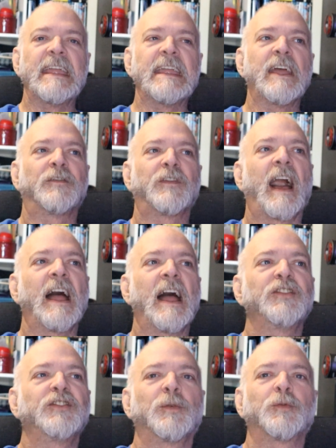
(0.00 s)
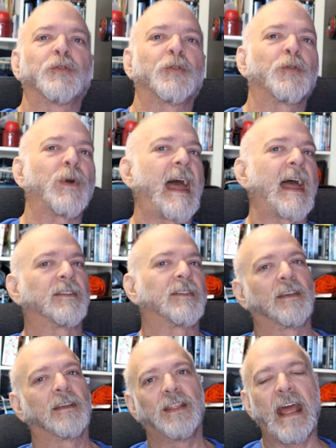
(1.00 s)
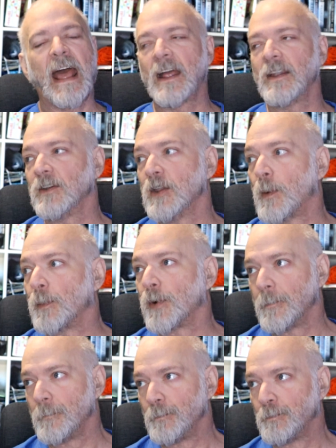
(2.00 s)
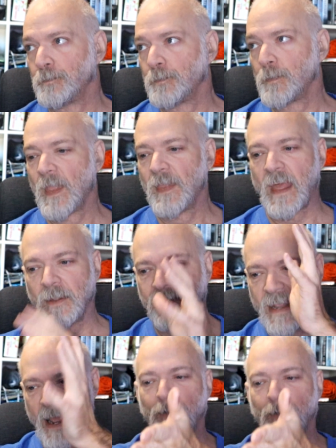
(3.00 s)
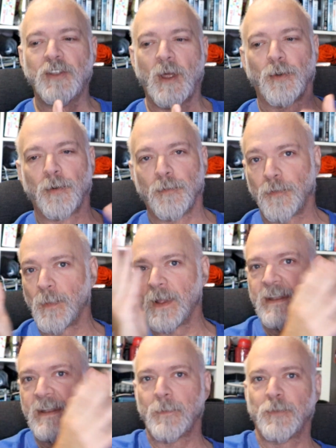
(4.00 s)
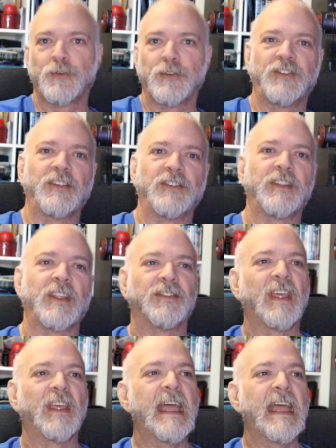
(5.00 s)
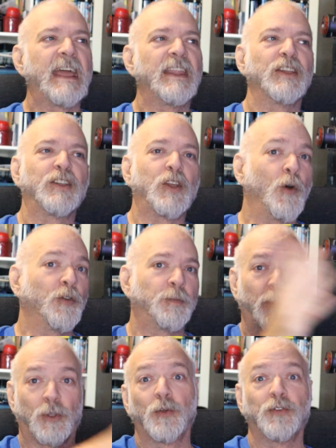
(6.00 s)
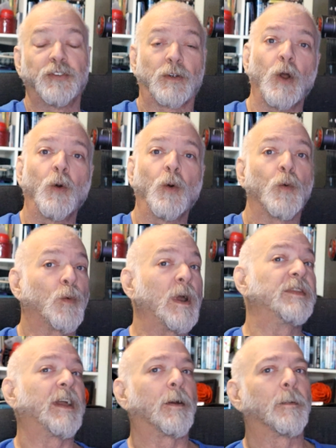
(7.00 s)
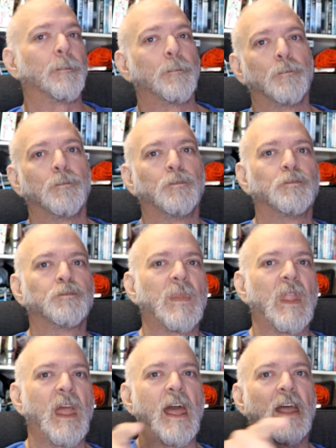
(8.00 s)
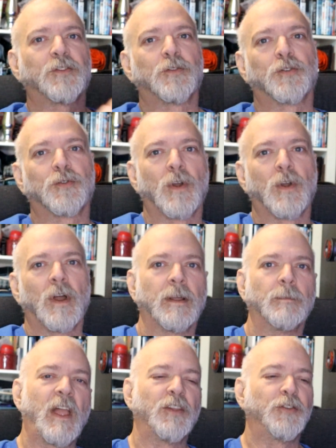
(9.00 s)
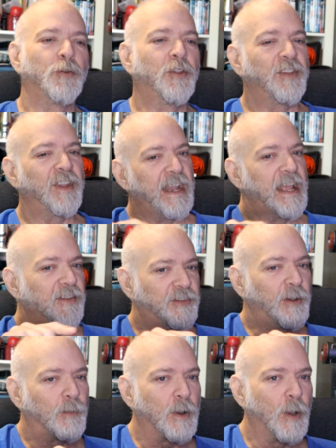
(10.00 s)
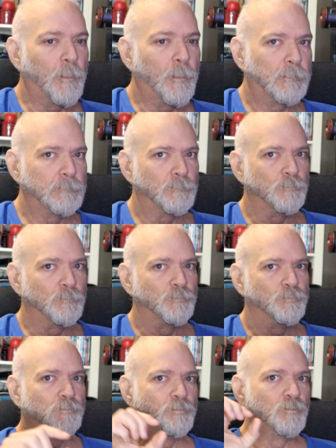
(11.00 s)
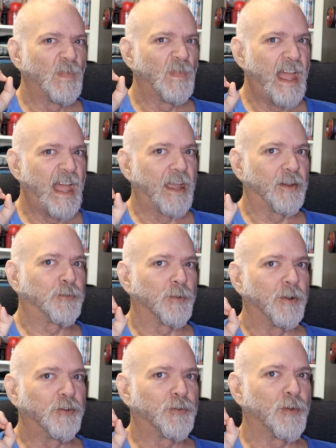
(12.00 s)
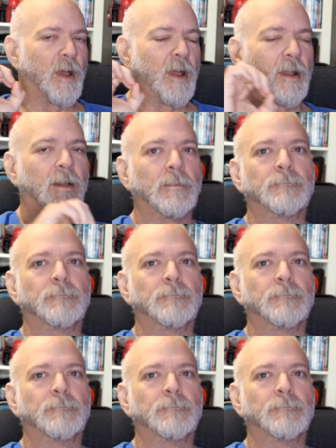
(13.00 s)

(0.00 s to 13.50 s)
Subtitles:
If I subtract that number, that damage number from my damage resistance, and it goes below 0, right there, extra shrug. As soon as it hits 0, extra shrug.